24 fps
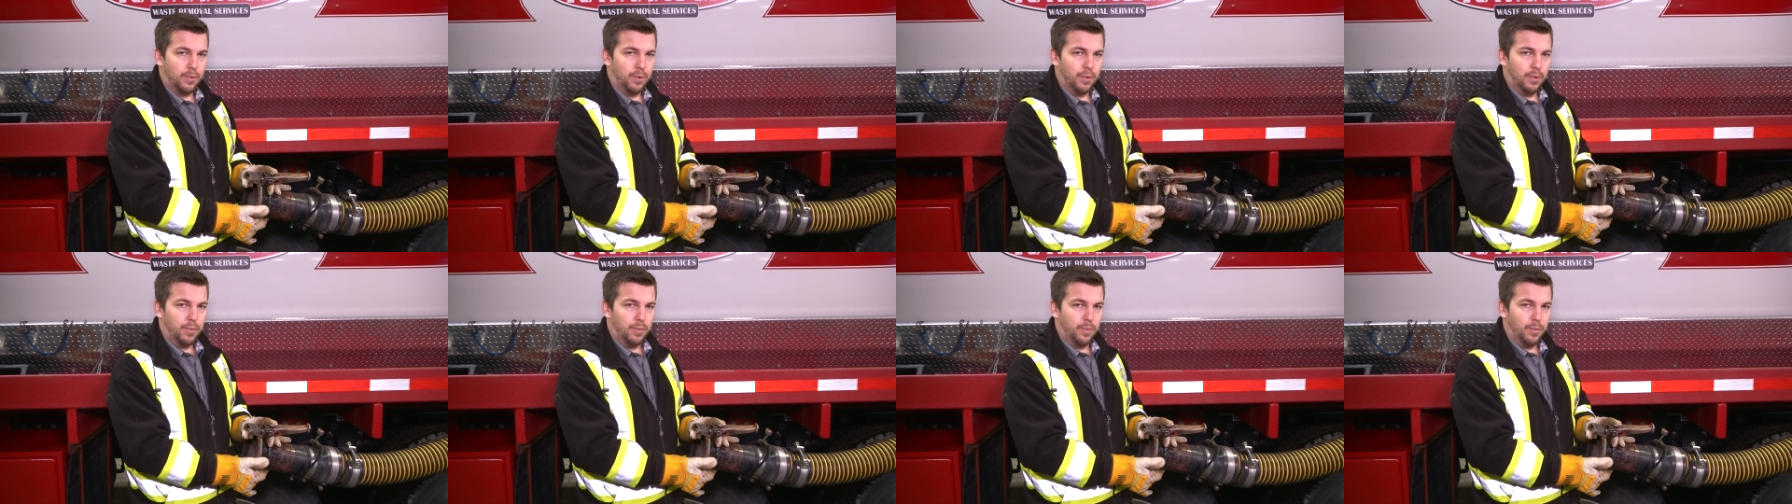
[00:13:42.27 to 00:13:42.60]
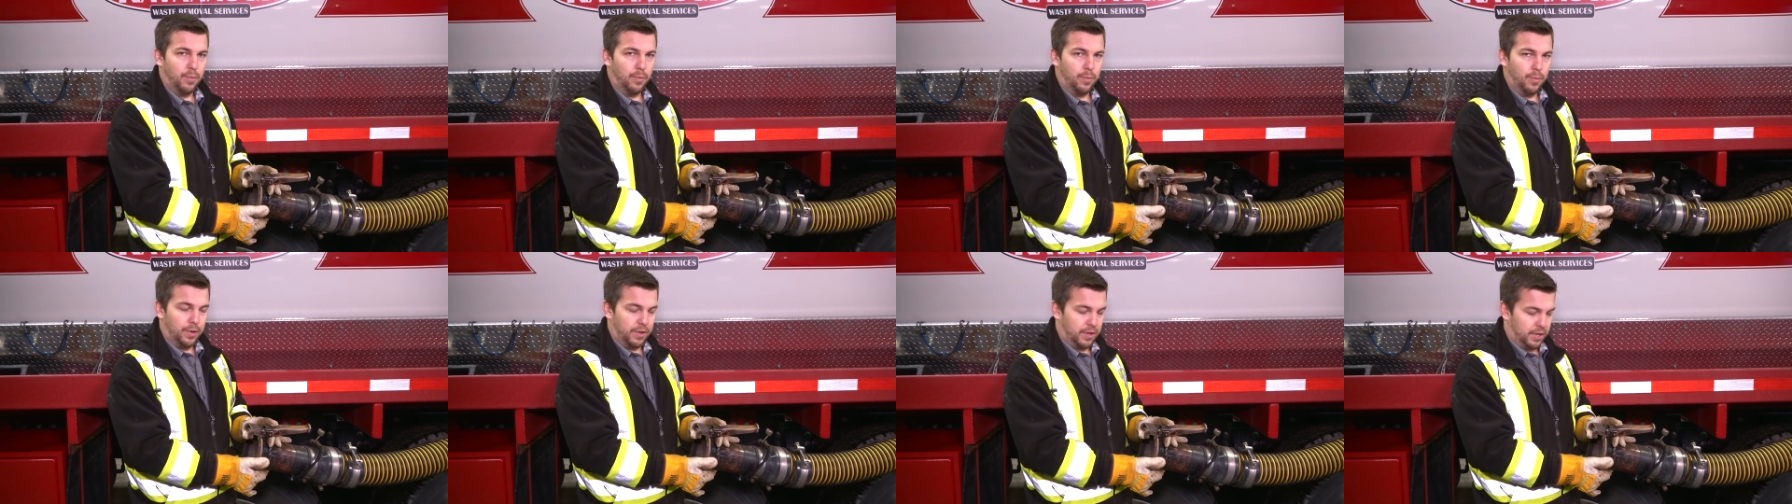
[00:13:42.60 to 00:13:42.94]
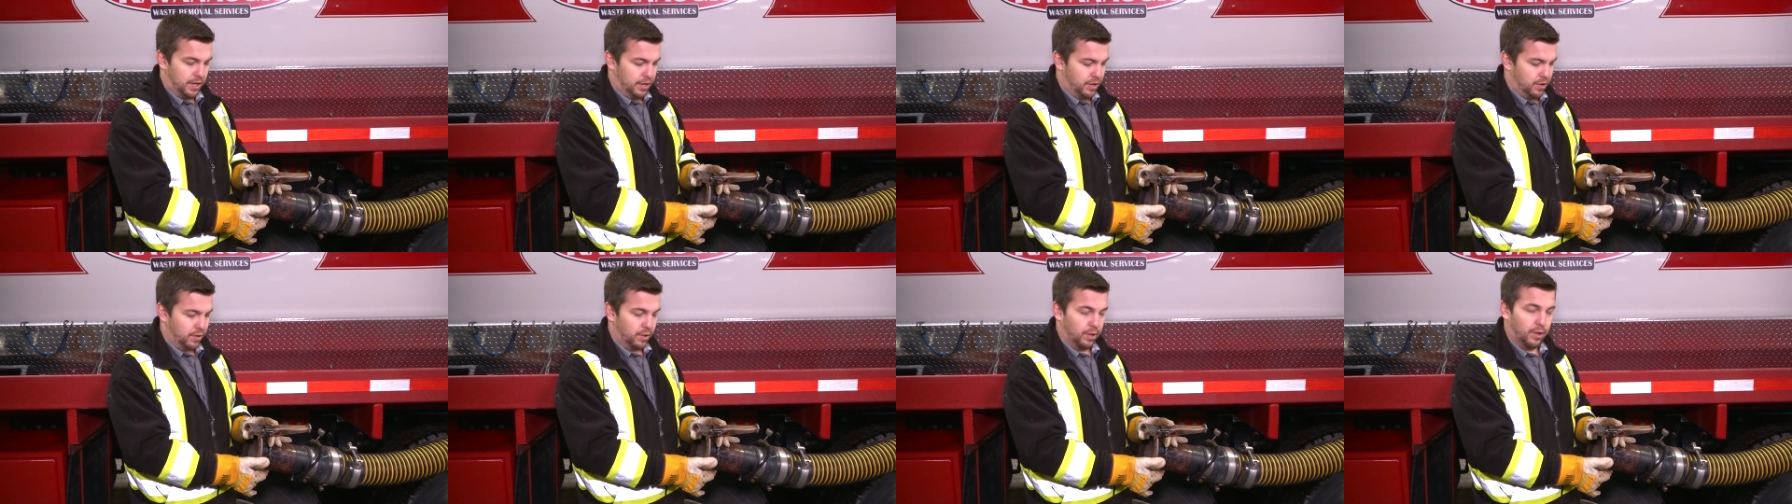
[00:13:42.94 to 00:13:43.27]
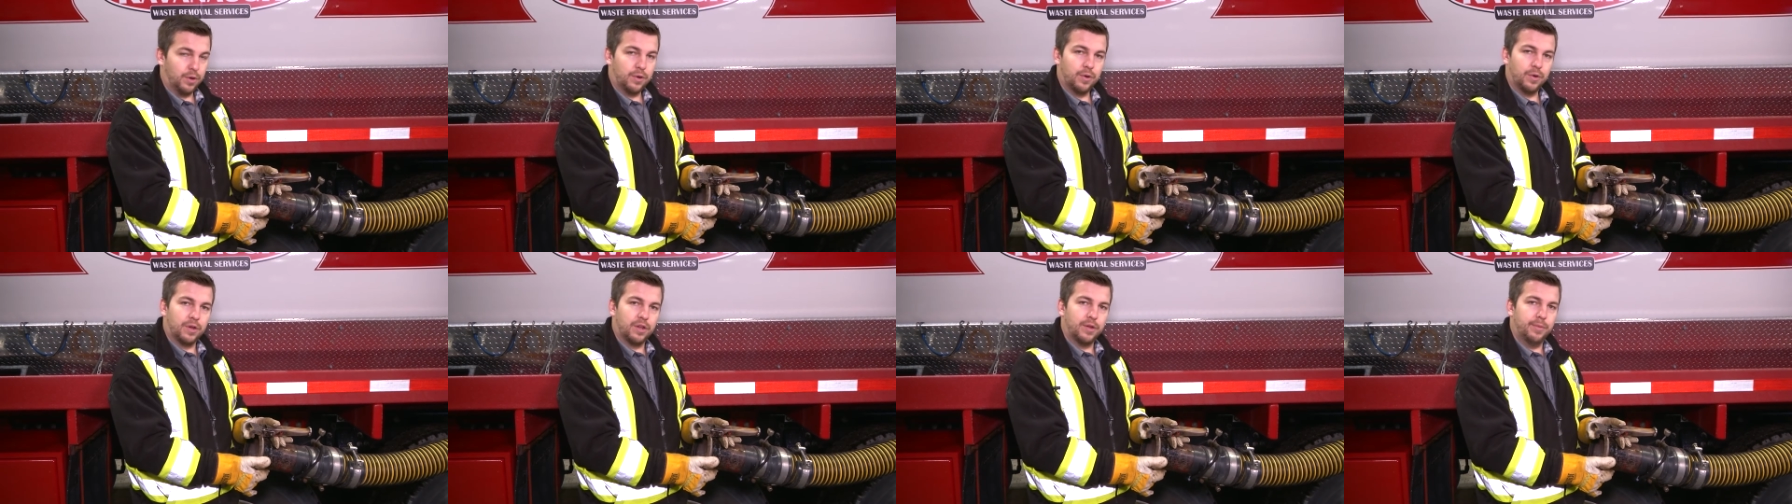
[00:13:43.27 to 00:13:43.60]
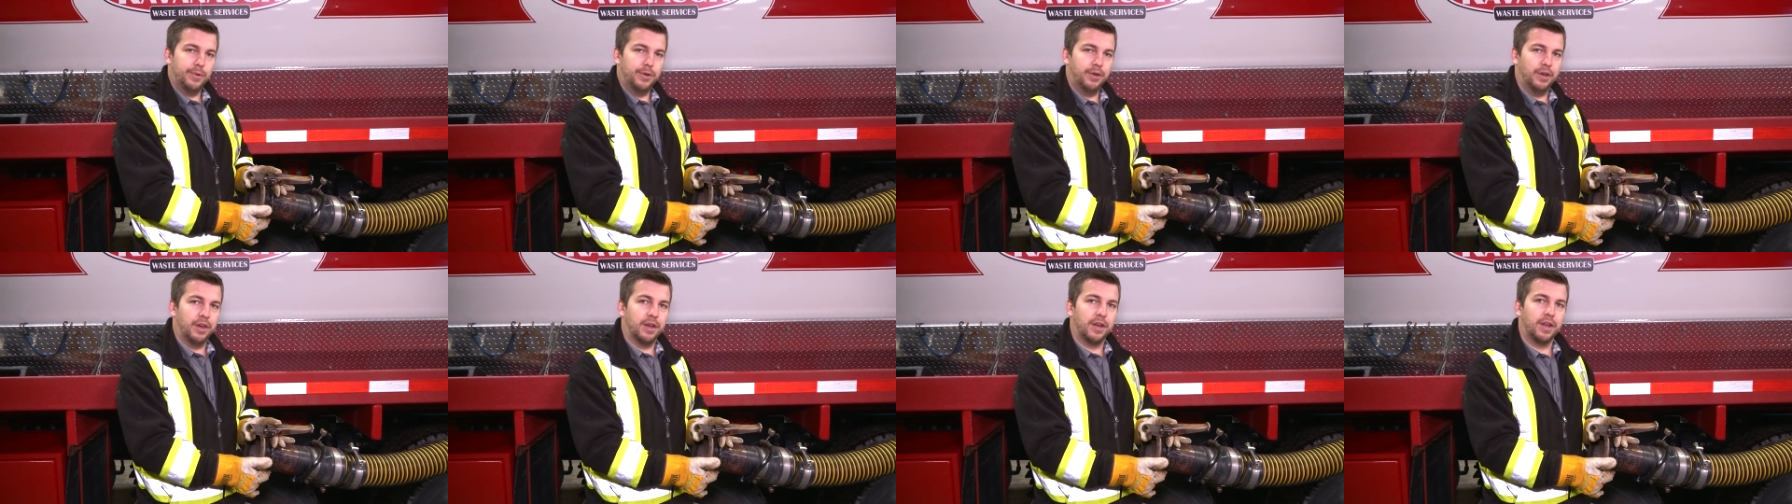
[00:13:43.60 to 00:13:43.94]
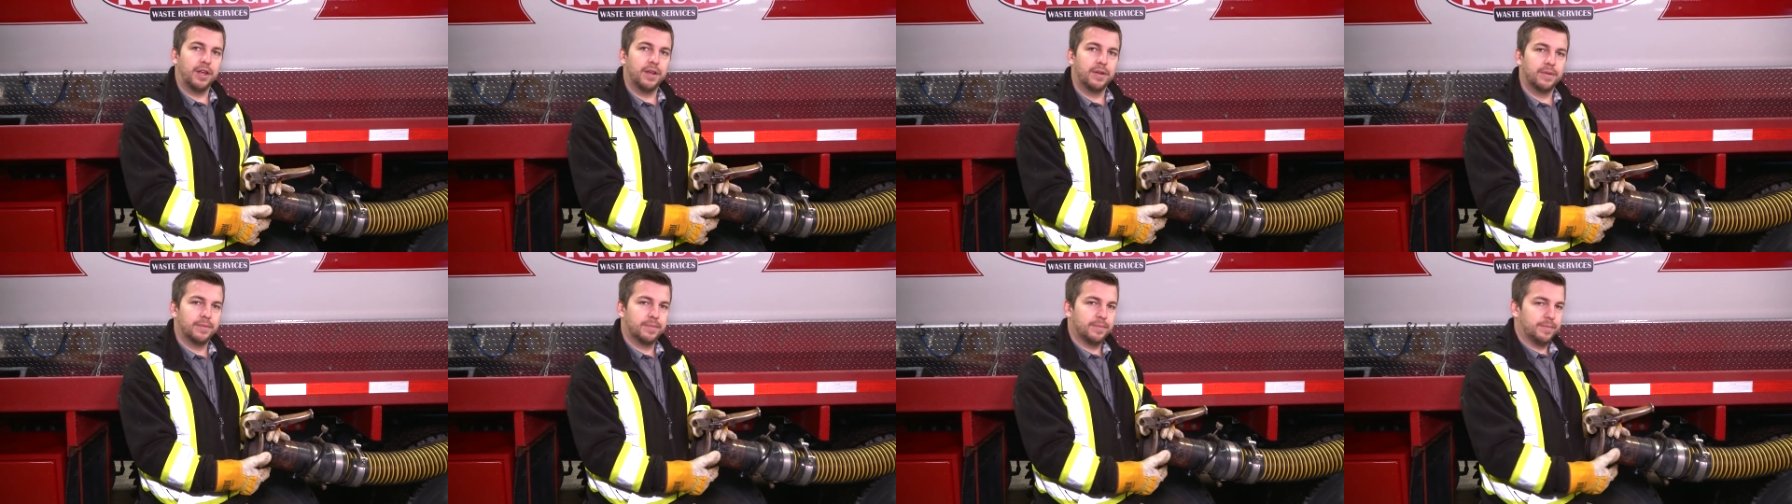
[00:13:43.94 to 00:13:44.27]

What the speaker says: within your local community.